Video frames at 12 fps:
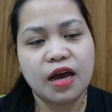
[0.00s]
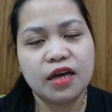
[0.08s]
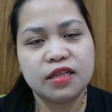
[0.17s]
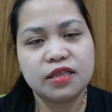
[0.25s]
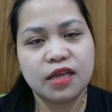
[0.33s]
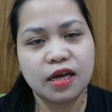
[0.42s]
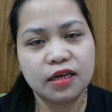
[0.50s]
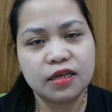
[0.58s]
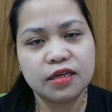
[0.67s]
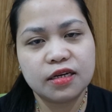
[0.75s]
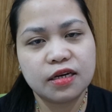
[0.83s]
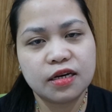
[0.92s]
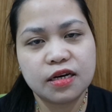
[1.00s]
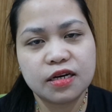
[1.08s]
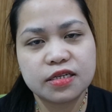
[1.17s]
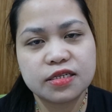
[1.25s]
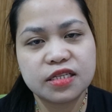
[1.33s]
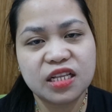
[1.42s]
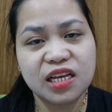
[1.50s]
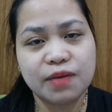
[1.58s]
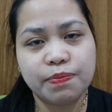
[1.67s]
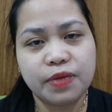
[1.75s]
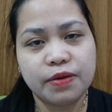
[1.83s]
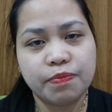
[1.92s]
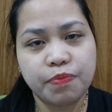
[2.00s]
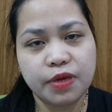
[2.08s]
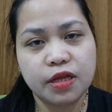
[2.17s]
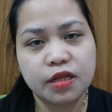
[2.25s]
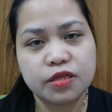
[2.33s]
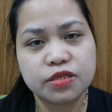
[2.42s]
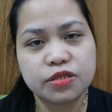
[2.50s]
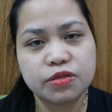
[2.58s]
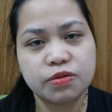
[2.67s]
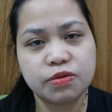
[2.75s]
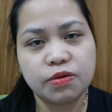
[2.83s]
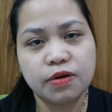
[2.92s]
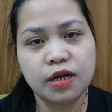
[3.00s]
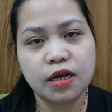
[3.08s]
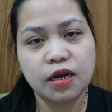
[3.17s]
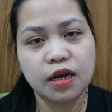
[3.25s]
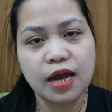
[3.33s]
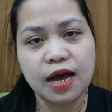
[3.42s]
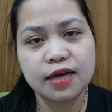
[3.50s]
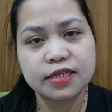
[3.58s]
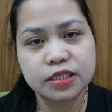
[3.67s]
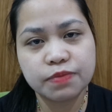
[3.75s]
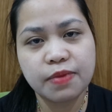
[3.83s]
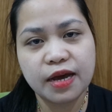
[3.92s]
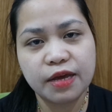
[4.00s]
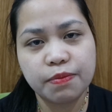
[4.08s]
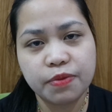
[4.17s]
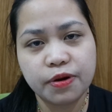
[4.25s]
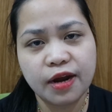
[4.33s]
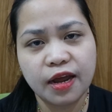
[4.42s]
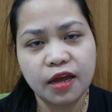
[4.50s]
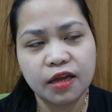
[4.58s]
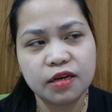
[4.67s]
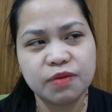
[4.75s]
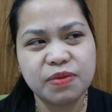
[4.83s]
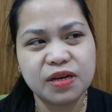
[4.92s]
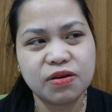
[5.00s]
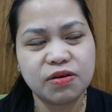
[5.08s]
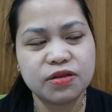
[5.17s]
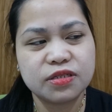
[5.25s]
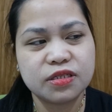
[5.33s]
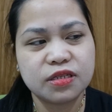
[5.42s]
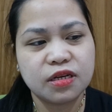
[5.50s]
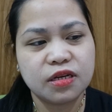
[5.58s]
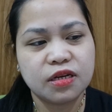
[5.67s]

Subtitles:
I take sleeping pills to relax my brain because